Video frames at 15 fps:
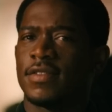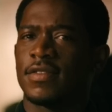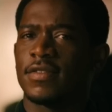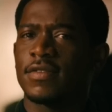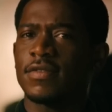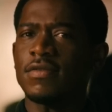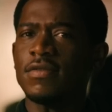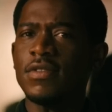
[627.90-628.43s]

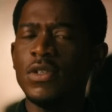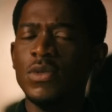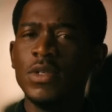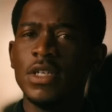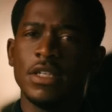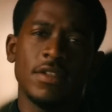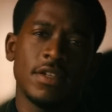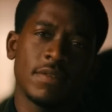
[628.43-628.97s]
says, his
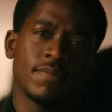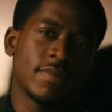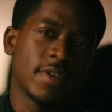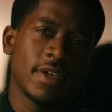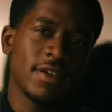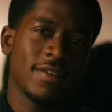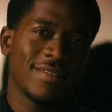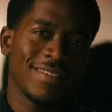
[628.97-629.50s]
uncle was
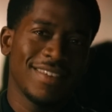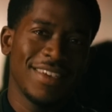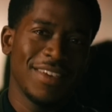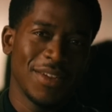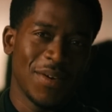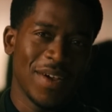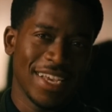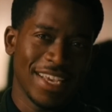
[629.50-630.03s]
played by the
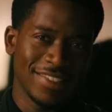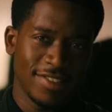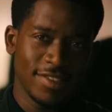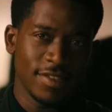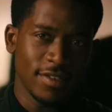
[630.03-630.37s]
trick he married,